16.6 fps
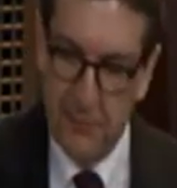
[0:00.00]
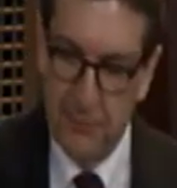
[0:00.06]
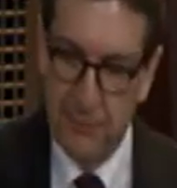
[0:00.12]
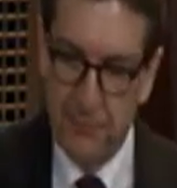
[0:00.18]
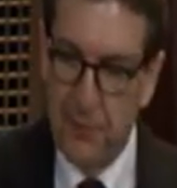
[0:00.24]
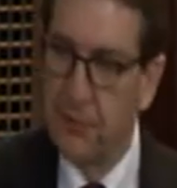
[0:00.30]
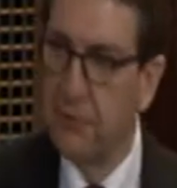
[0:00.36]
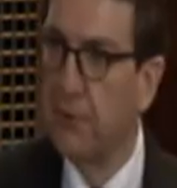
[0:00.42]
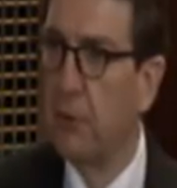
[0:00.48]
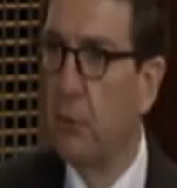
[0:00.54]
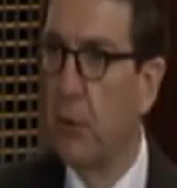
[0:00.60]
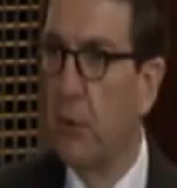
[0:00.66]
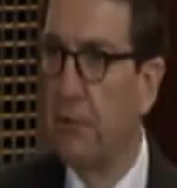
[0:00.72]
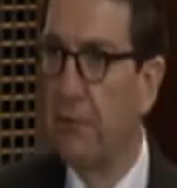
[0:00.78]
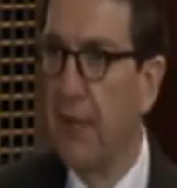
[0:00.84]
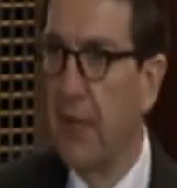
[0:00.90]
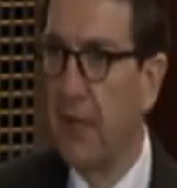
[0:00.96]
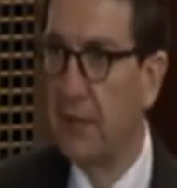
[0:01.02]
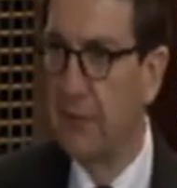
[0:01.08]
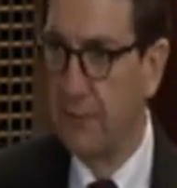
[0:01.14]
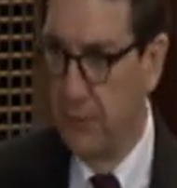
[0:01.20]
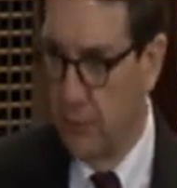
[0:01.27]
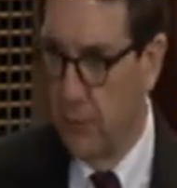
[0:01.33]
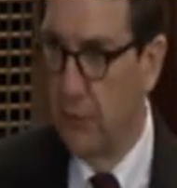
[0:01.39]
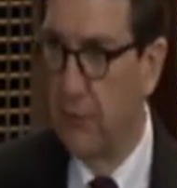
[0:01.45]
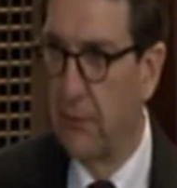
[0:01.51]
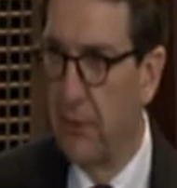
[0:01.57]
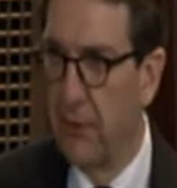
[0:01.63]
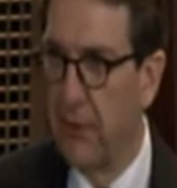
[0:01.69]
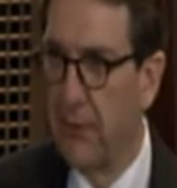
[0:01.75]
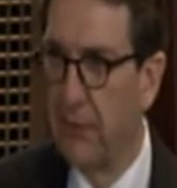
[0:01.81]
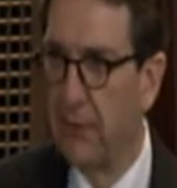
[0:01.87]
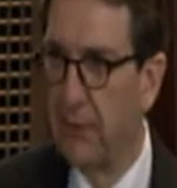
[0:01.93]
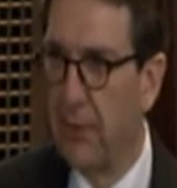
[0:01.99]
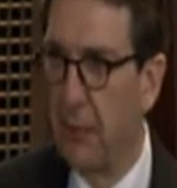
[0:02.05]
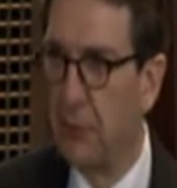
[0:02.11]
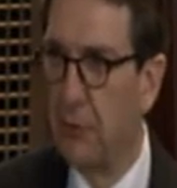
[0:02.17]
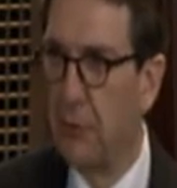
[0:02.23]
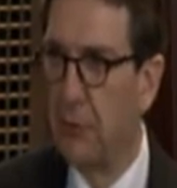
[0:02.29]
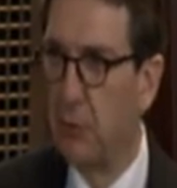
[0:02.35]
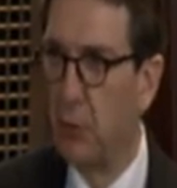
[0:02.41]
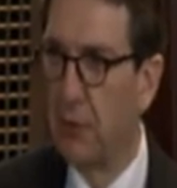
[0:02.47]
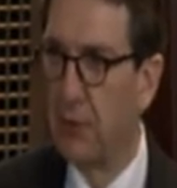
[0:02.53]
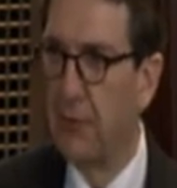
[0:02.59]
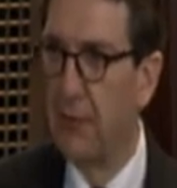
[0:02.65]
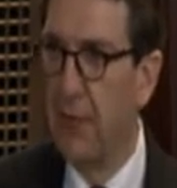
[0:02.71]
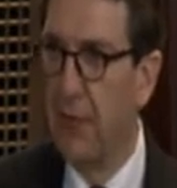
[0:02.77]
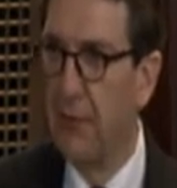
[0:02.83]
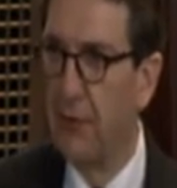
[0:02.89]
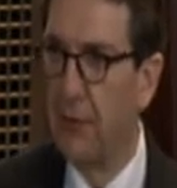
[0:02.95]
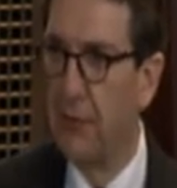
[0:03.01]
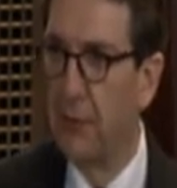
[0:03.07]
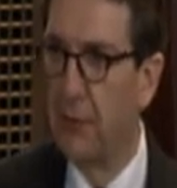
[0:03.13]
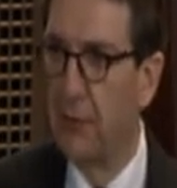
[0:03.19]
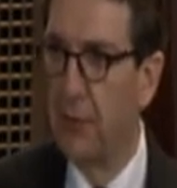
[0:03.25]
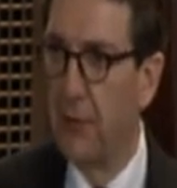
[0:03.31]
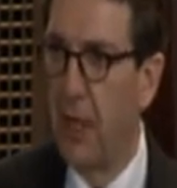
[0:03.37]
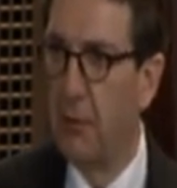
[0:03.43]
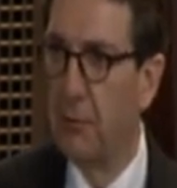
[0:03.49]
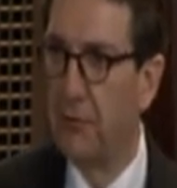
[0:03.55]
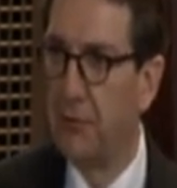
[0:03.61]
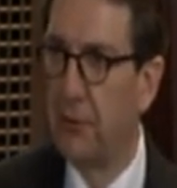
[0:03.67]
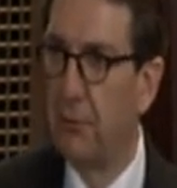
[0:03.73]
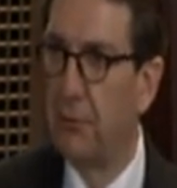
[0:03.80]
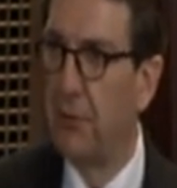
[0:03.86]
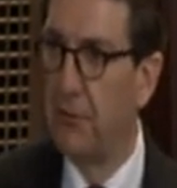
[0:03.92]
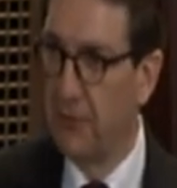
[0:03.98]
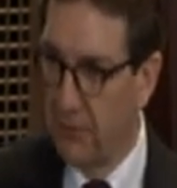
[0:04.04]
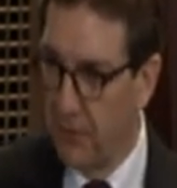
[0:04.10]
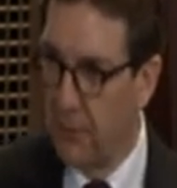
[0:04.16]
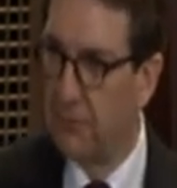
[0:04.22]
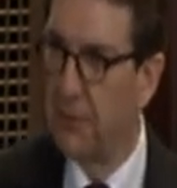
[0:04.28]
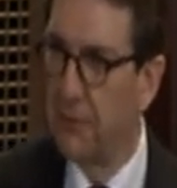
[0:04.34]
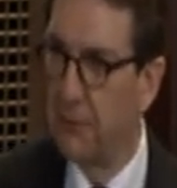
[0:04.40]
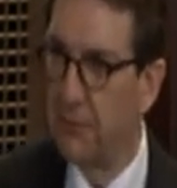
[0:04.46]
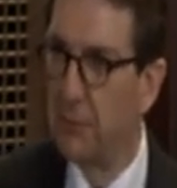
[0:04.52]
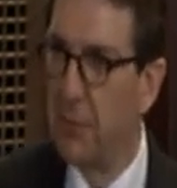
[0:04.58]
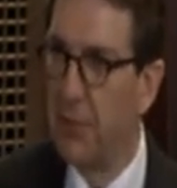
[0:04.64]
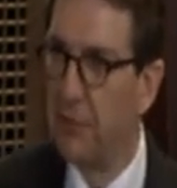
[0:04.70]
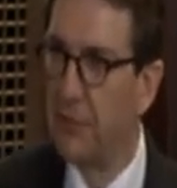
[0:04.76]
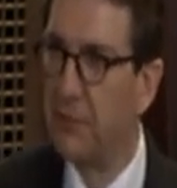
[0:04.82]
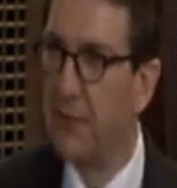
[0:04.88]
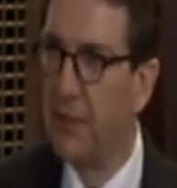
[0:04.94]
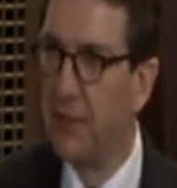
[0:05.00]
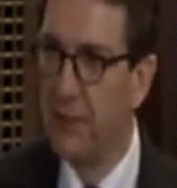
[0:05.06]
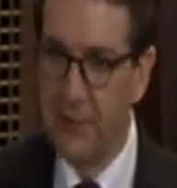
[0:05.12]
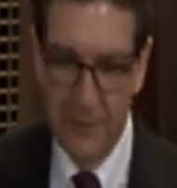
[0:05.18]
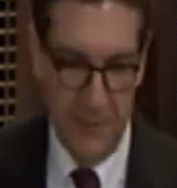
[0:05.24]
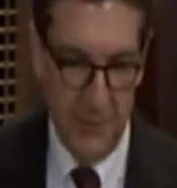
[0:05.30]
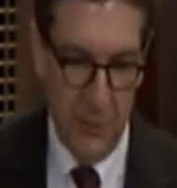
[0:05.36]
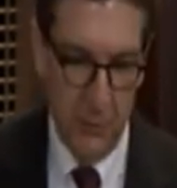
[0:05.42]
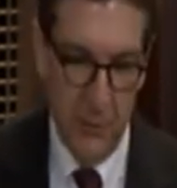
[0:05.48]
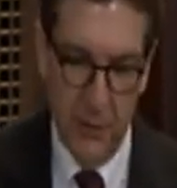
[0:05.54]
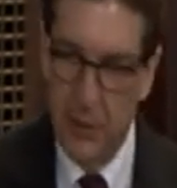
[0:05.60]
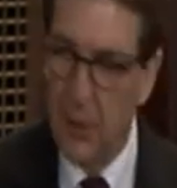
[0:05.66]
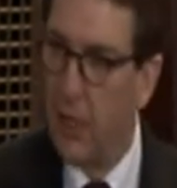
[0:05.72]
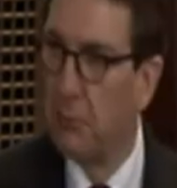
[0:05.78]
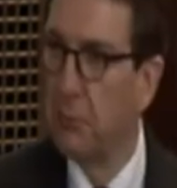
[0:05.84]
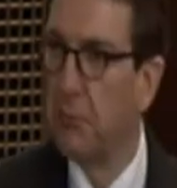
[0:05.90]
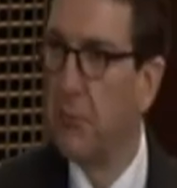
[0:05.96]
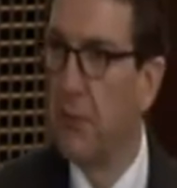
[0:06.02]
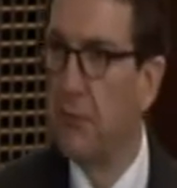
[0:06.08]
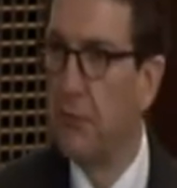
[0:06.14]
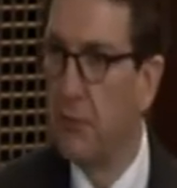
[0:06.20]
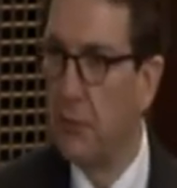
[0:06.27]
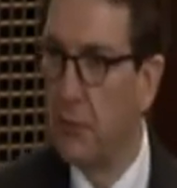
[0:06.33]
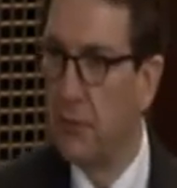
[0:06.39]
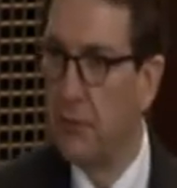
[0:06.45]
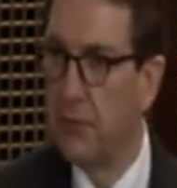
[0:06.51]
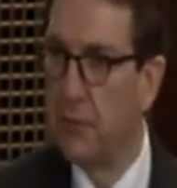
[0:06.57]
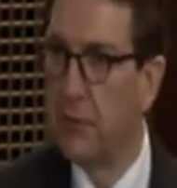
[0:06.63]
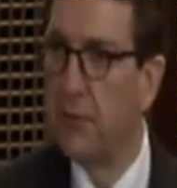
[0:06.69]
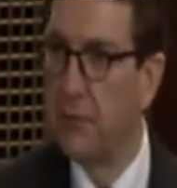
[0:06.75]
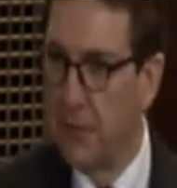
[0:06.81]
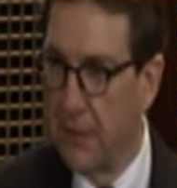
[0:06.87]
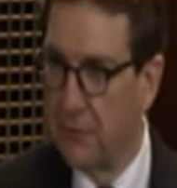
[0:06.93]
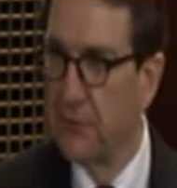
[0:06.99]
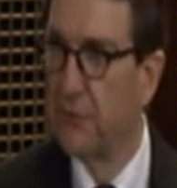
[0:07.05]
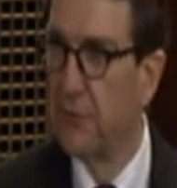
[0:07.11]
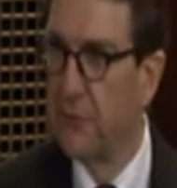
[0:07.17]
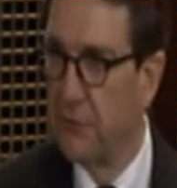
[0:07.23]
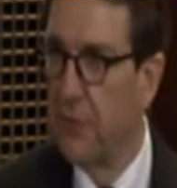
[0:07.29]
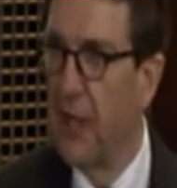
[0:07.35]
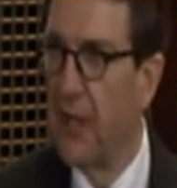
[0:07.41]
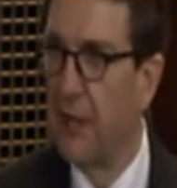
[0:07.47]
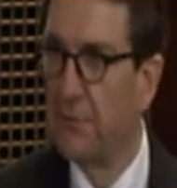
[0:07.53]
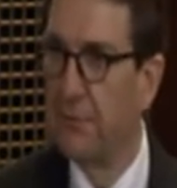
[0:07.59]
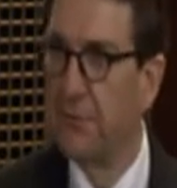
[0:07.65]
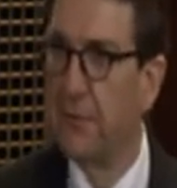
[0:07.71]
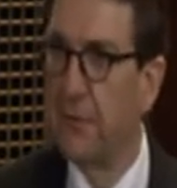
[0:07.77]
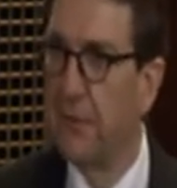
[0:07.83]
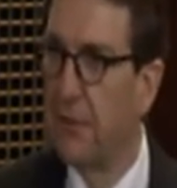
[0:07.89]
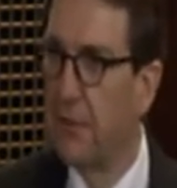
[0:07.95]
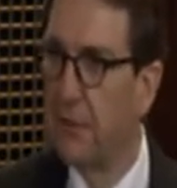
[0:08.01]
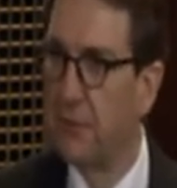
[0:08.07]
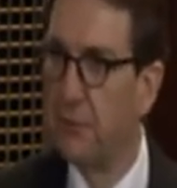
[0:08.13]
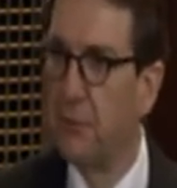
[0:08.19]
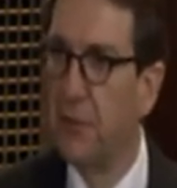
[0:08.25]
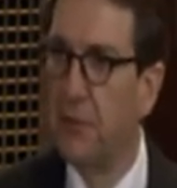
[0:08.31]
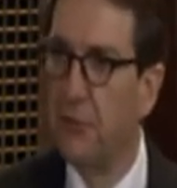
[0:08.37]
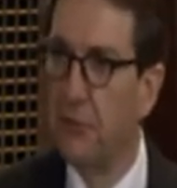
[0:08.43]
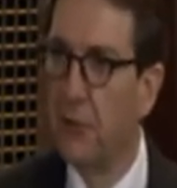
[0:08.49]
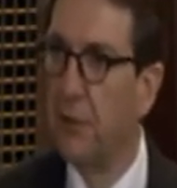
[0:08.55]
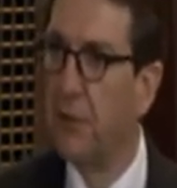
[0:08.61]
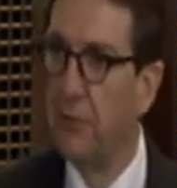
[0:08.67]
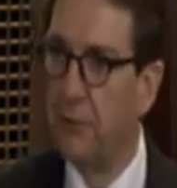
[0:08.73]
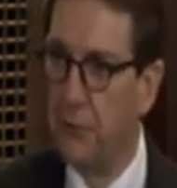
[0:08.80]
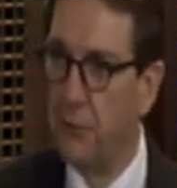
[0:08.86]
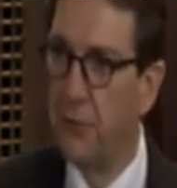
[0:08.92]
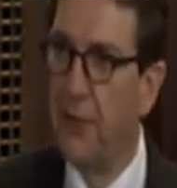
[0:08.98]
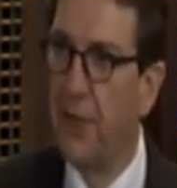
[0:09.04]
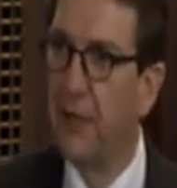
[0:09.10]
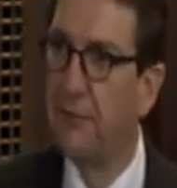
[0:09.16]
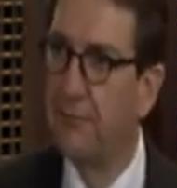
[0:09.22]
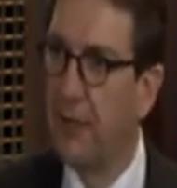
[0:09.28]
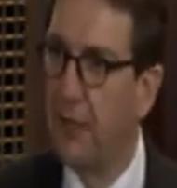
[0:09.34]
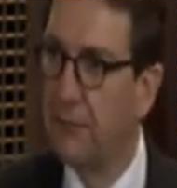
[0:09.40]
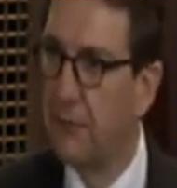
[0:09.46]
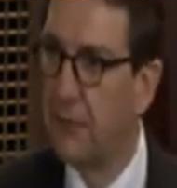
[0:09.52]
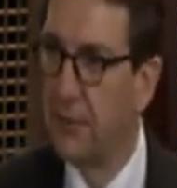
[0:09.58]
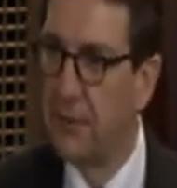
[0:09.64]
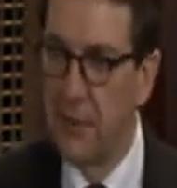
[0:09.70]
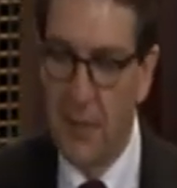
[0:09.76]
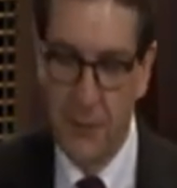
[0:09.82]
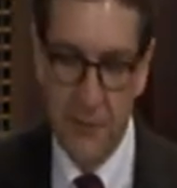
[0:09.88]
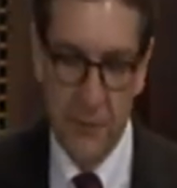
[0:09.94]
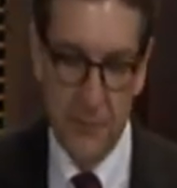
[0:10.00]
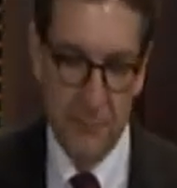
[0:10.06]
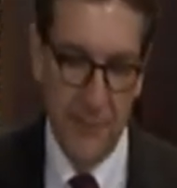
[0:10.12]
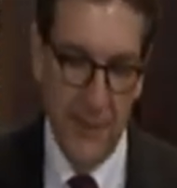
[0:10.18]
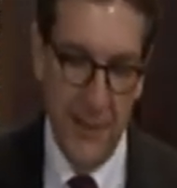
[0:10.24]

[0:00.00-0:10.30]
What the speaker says: First, a word of thanks for the opportunity to work together to accomplish something significant for Pennsylvania, and I want to compliment you and your excellent staff as we journeyed through that effort together.